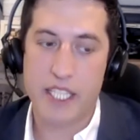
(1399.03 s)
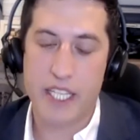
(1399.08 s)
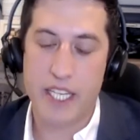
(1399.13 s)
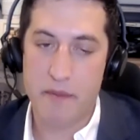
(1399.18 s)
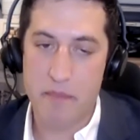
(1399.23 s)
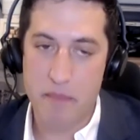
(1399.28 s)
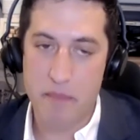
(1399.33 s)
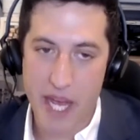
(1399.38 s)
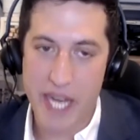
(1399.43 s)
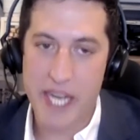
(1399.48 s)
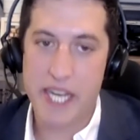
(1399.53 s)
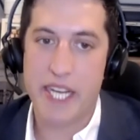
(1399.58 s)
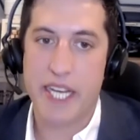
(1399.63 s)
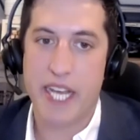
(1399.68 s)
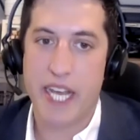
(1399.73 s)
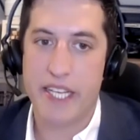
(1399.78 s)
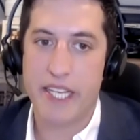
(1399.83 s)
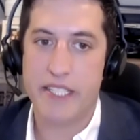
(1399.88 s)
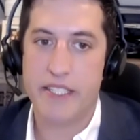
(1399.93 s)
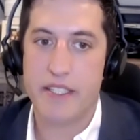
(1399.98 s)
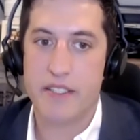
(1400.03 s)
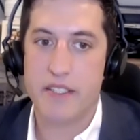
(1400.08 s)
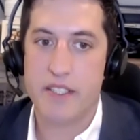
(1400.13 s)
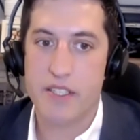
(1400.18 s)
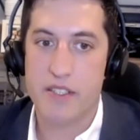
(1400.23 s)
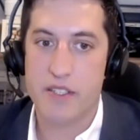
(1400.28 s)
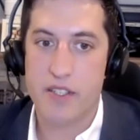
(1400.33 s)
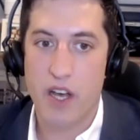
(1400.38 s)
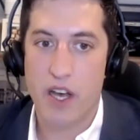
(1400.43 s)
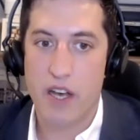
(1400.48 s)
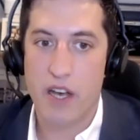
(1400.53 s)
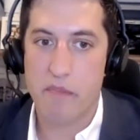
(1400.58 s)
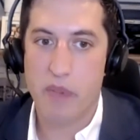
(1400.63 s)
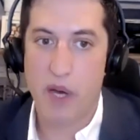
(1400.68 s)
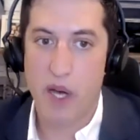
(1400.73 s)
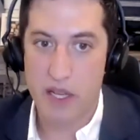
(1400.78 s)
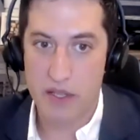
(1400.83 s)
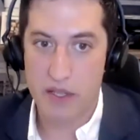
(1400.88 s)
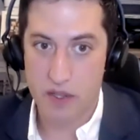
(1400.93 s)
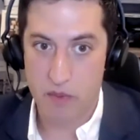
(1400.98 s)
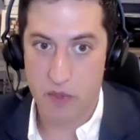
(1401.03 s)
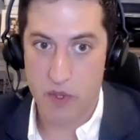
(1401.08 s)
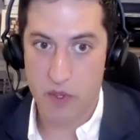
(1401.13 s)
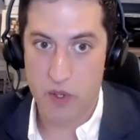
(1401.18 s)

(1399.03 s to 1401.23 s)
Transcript: in many cases is not possible.